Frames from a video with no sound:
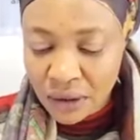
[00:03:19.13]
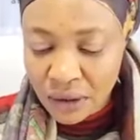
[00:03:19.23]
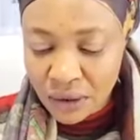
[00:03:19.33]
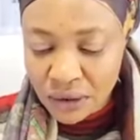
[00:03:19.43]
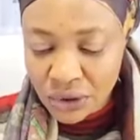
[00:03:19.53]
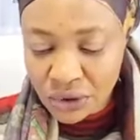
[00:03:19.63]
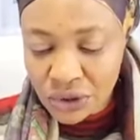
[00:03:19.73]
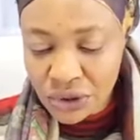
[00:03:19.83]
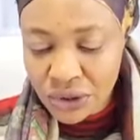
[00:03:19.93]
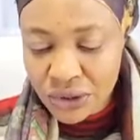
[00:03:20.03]
Glory to
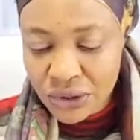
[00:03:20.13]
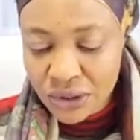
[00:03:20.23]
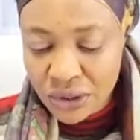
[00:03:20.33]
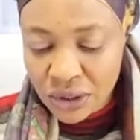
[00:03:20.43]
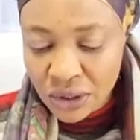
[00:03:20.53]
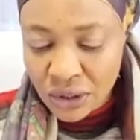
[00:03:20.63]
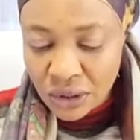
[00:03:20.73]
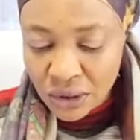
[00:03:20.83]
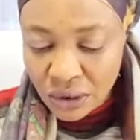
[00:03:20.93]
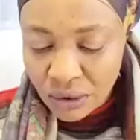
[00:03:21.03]
Jesus.
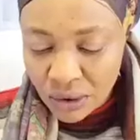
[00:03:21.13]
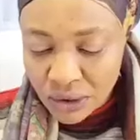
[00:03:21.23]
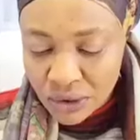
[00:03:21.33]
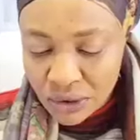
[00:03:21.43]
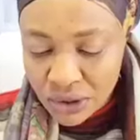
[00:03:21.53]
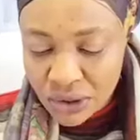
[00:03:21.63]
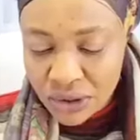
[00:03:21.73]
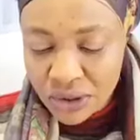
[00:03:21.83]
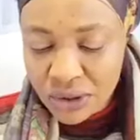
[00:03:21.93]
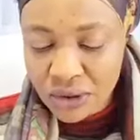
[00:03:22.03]
Glory to
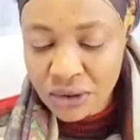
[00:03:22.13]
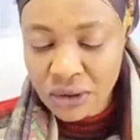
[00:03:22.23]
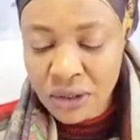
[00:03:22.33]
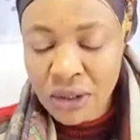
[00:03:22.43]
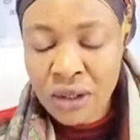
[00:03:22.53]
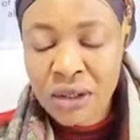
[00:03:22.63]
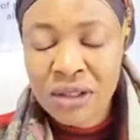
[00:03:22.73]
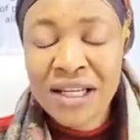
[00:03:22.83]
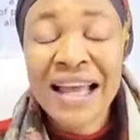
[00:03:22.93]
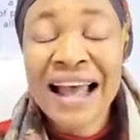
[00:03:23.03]
Jesus.
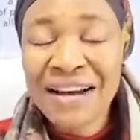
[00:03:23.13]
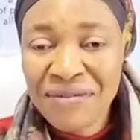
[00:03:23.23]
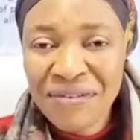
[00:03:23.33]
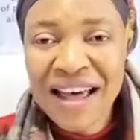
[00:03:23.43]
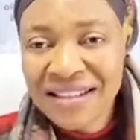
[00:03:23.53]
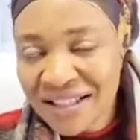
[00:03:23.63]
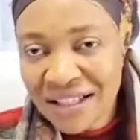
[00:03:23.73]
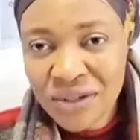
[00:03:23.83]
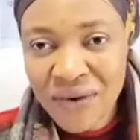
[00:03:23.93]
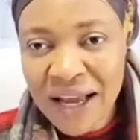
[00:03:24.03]
They are
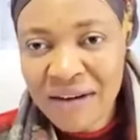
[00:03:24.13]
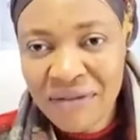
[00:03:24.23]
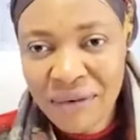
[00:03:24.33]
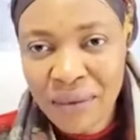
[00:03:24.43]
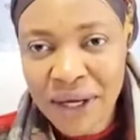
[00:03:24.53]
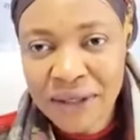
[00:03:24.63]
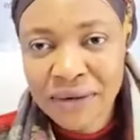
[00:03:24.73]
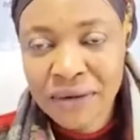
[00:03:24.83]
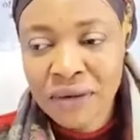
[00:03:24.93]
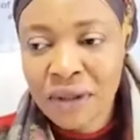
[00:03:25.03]
fighting you everywhere,
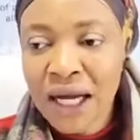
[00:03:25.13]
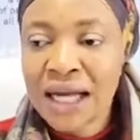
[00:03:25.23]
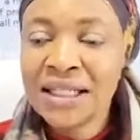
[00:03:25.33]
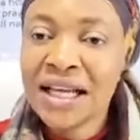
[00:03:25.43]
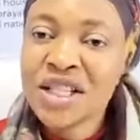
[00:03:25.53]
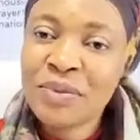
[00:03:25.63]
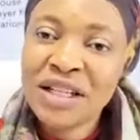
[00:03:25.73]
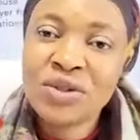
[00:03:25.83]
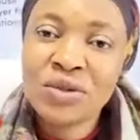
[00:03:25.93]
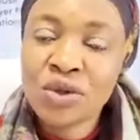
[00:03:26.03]
and they
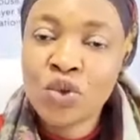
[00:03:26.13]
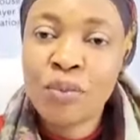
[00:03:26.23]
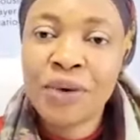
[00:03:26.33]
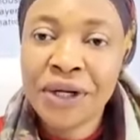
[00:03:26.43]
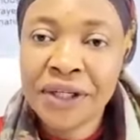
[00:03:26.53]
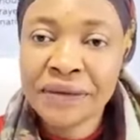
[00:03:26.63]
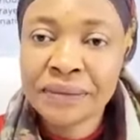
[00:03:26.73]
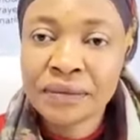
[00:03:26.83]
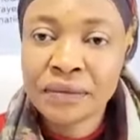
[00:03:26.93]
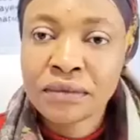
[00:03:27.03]
expect you not to pray
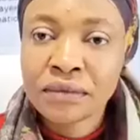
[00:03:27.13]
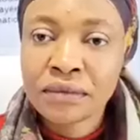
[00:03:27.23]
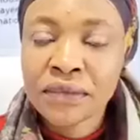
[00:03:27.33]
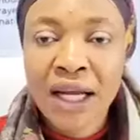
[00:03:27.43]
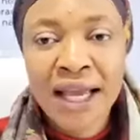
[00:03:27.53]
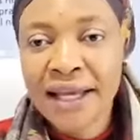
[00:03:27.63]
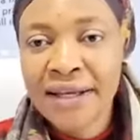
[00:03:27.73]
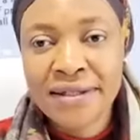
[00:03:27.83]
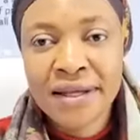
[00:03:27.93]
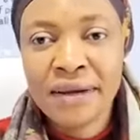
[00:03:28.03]

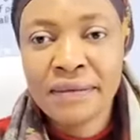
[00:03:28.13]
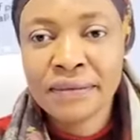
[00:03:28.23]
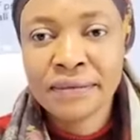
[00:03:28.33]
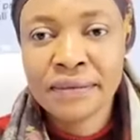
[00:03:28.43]
against them.